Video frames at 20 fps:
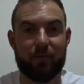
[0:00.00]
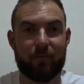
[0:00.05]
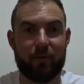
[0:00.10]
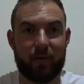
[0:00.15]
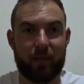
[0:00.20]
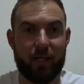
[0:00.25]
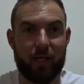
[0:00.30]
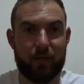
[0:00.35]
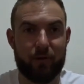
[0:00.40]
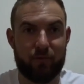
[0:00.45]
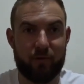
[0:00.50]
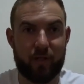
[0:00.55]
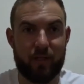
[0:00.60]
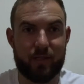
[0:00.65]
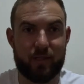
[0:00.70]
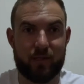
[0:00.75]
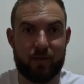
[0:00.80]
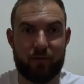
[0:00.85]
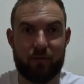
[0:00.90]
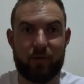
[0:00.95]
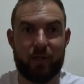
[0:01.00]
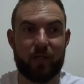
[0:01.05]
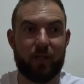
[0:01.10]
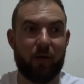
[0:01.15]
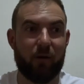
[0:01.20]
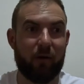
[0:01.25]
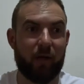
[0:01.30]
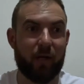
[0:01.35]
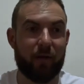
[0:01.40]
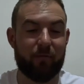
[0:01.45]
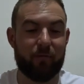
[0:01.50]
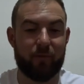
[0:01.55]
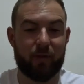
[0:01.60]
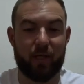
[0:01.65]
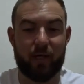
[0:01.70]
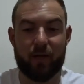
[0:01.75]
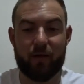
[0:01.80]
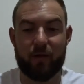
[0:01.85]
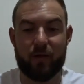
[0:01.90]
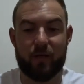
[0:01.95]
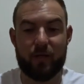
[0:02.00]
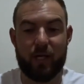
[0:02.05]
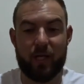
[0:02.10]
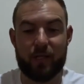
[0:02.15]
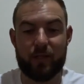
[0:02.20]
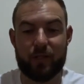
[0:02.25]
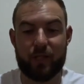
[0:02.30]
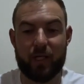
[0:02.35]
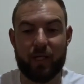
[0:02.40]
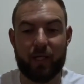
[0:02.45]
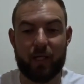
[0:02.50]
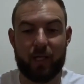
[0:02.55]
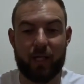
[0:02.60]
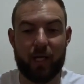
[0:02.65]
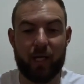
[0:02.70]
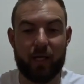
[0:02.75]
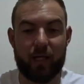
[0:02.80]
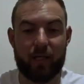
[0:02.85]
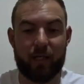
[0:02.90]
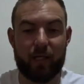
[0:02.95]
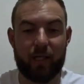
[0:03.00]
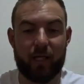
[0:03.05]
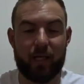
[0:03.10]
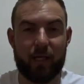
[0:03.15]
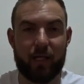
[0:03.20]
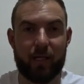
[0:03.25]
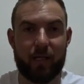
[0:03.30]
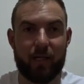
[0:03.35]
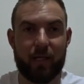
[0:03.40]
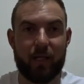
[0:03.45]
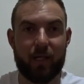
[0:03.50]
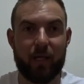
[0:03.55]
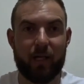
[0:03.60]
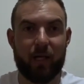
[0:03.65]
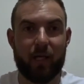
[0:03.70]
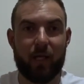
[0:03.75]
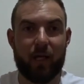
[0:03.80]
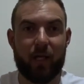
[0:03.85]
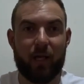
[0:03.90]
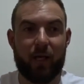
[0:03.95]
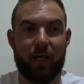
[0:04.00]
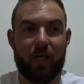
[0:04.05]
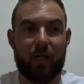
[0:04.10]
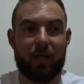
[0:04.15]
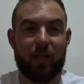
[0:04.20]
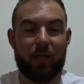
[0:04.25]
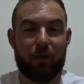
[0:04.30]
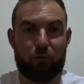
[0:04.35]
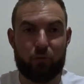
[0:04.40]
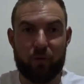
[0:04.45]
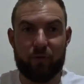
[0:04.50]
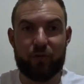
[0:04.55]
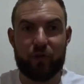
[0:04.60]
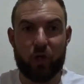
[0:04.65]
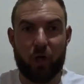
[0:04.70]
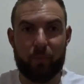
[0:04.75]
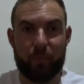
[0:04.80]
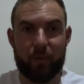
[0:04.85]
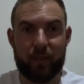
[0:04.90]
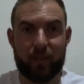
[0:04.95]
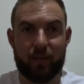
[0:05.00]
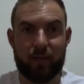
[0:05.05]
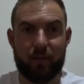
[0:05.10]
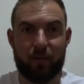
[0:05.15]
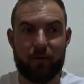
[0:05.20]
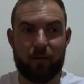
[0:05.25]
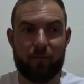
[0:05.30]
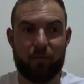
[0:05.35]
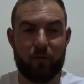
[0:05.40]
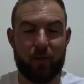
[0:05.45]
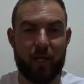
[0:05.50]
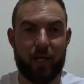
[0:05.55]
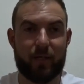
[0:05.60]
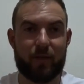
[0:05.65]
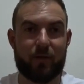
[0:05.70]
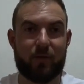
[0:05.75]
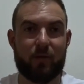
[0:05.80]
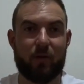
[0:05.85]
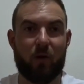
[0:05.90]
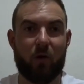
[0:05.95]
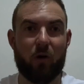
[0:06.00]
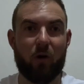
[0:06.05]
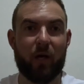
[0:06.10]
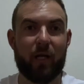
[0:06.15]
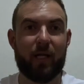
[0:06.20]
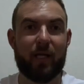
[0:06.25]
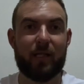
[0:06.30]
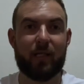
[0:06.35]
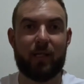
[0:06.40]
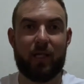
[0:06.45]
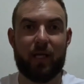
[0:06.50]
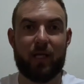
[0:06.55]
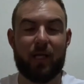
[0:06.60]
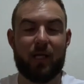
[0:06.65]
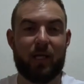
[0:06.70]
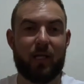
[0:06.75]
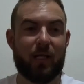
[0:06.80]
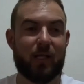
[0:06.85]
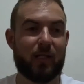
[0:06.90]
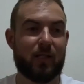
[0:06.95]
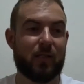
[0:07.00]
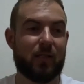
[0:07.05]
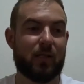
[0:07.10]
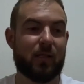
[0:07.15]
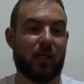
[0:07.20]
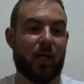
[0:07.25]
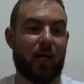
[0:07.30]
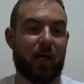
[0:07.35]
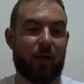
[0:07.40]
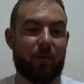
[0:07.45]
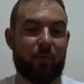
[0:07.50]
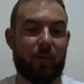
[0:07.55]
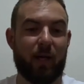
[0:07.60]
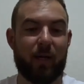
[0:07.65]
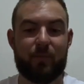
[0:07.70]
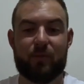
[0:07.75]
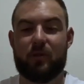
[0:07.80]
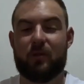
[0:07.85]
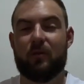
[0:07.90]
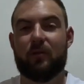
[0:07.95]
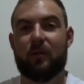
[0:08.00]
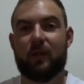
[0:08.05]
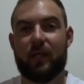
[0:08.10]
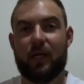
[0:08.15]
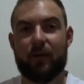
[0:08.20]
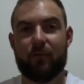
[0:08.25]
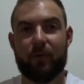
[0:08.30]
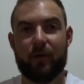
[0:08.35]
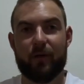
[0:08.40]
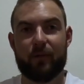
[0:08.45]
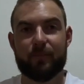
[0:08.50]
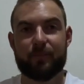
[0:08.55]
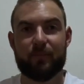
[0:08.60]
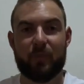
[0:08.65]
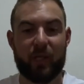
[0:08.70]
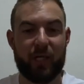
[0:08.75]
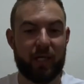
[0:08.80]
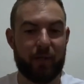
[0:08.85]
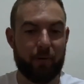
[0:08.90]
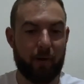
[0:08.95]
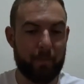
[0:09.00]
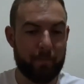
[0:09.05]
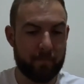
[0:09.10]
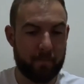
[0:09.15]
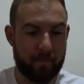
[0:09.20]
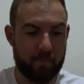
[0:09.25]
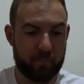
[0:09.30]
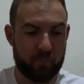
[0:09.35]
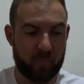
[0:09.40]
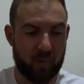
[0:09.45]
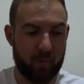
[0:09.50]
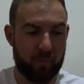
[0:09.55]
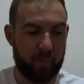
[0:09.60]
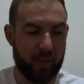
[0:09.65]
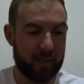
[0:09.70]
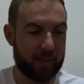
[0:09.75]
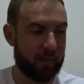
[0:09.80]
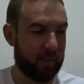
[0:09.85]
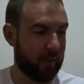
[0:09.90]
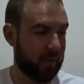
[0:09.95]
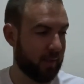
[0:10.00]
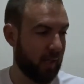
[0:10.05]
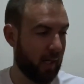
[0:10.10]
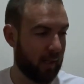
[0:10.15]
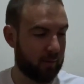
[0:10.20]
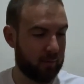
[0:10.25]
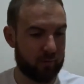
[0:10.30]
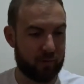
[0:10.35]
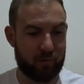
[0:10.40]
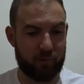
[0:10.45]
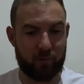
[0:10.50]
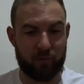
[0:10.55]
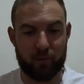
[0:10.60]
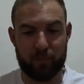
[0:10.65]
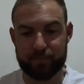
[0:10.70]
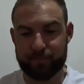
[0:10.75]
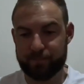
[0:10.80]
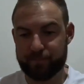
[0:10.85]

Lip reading: countries until you go over there and check it out. And their thrift shopping for that high-end gear is absolutely unreal. But anyway, back to the tackle store